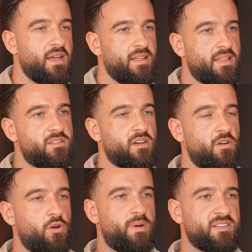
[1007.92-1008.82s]
Then Ty
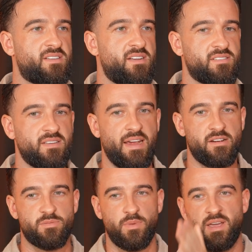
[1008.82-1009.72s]
Lopez says,
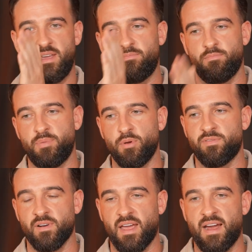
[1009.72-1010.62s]
here's my
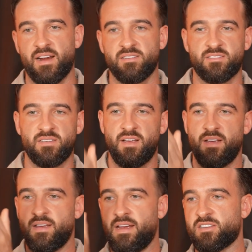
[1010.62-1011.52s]
beautiful cars,
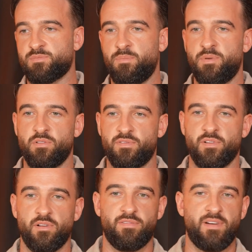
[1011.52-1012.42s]
here's my
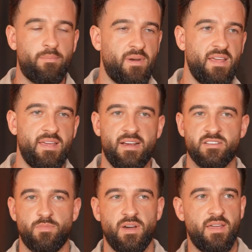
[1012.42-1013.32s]
beautiful family,
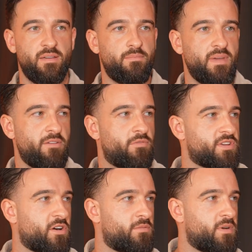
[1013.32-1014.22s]
here's me
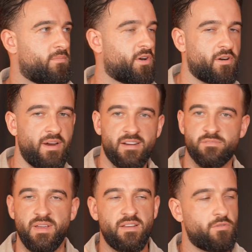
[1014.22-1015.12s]
retiring my mother,
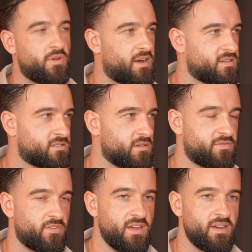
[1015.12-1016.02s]
here's me doing all this
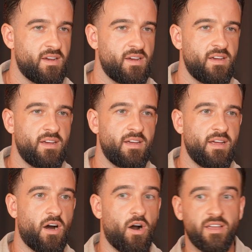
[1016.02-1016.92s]
stuff, right?
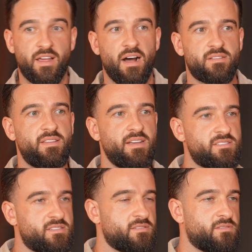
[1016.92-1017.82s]
I got
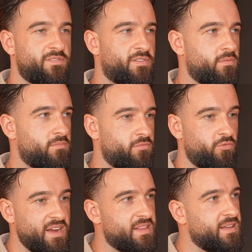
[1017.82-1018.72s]
this from
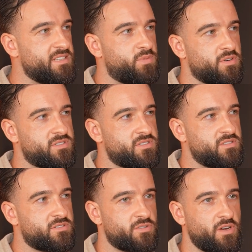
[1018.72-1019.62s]
reading these books.
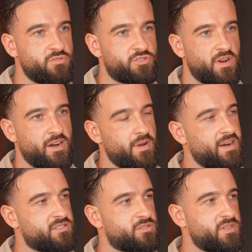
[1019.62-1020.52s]
So now straight away
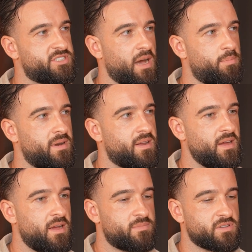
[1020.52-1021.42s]
the switch happened.
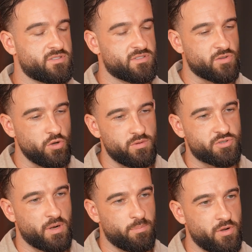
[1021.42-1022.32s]
Because school was
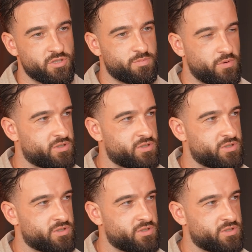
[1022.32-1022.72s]
trying to push.